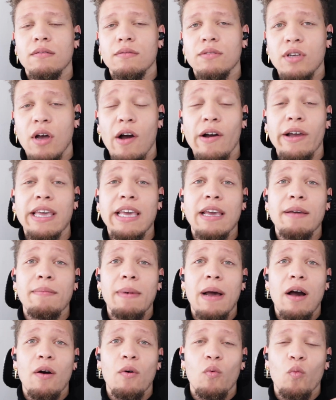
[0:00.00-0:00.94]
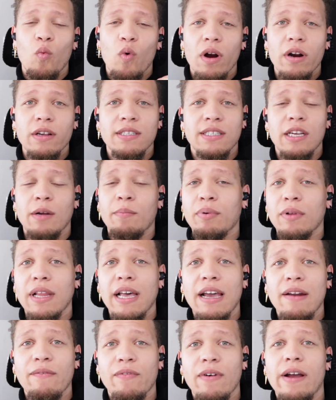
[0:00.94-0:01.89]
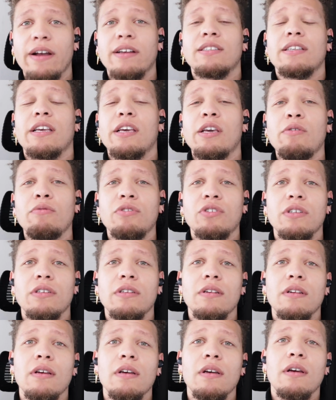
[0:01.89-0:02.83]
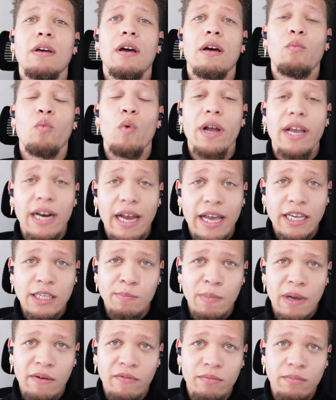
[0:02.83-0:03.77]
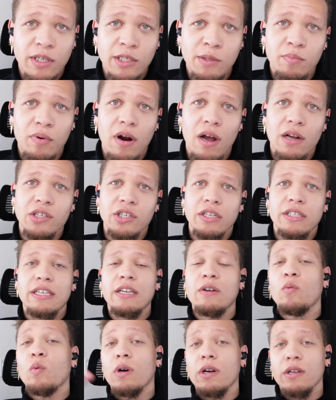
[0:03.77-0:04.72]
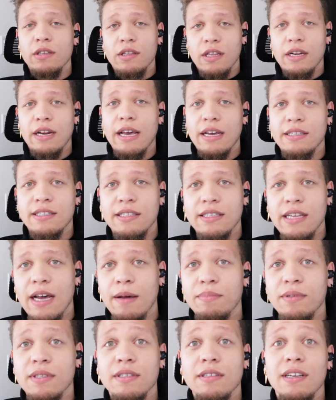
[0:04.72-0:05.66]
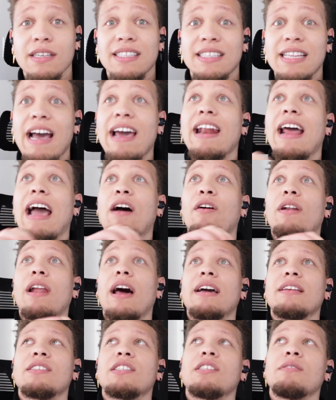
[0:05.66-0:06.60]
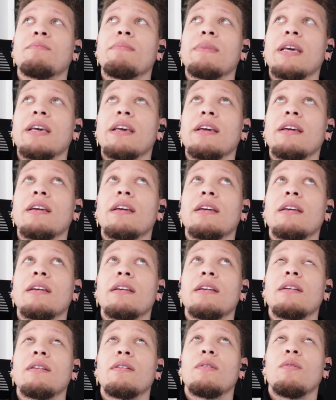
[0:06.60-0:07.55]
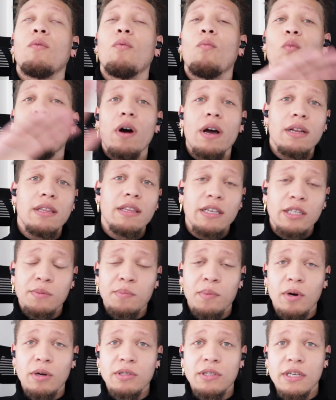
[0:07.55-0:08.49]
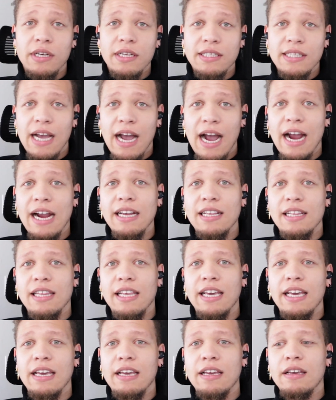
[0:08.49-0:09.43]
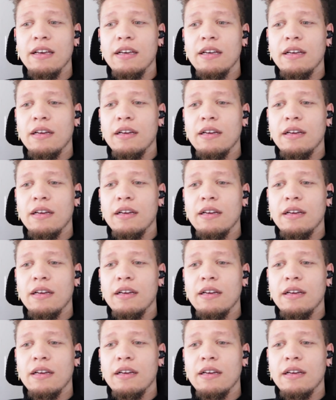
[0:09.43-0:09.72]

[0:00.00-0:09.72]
talking about? What is their plan for execution? What can I expect from this project, and what are the next steps? Because that outlines to me, one, this person is highly,